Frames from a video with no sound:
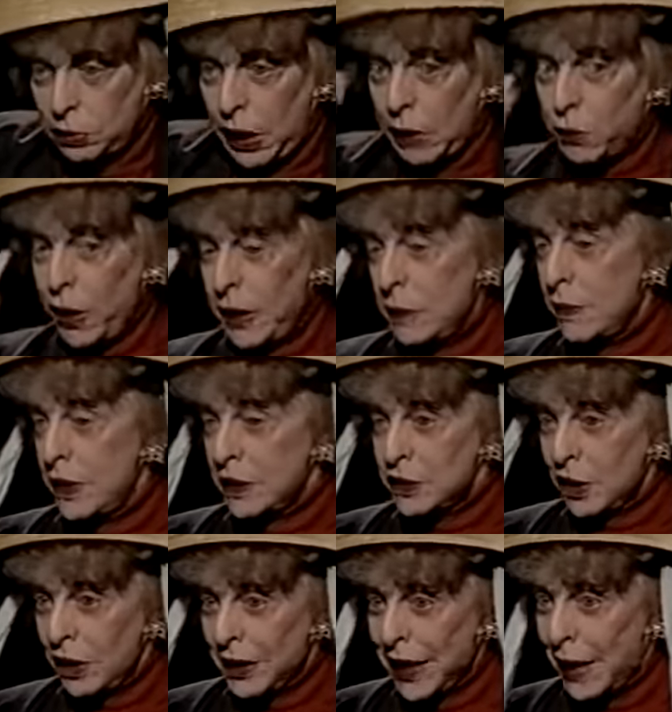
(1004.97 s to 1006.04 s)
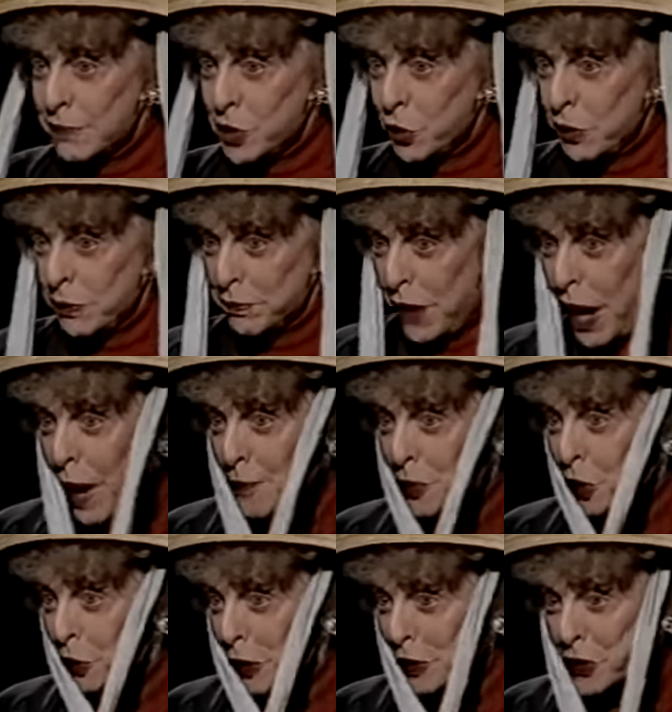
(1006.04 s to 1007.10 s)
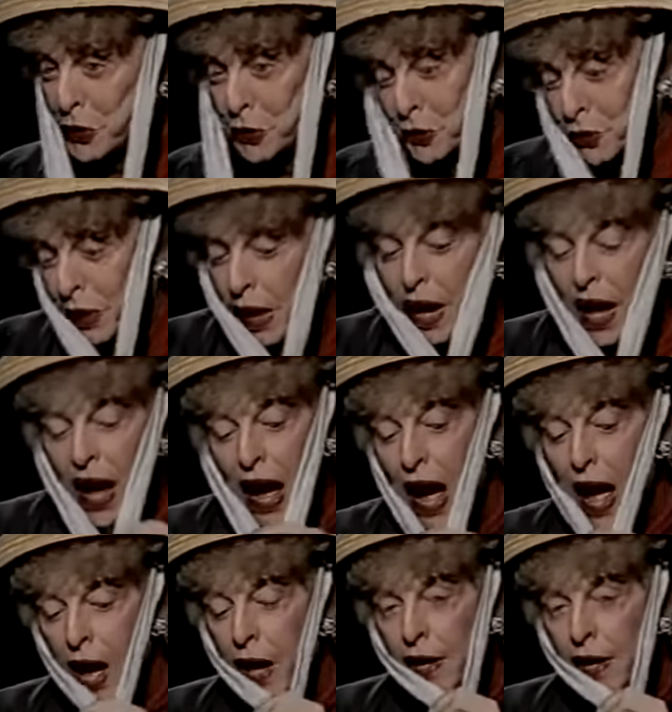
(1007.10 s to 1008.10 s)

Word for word: Well, wait a minute, darling. I'm doing I'm doing Tallulah.